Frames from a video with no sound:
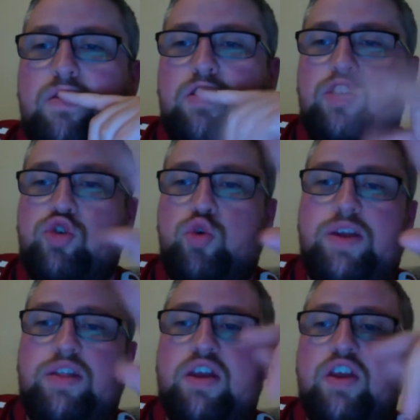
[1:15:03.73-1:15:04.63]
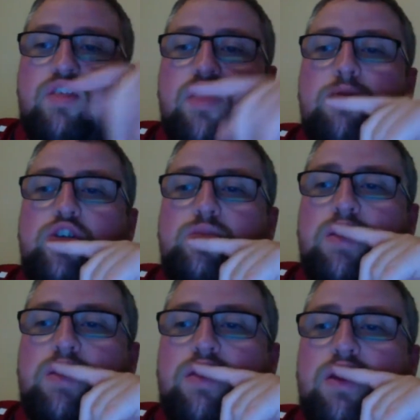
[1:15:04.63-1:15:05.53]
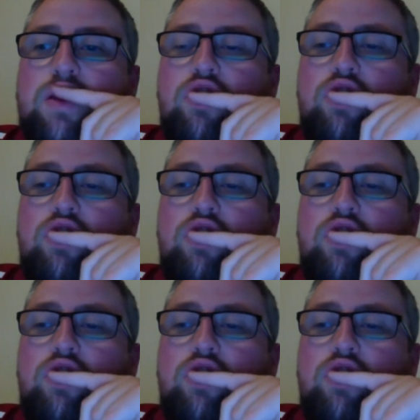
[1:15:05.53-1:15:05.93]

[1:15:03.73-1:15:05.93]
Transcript: Joe Weed, thank you very much, man. Thank you.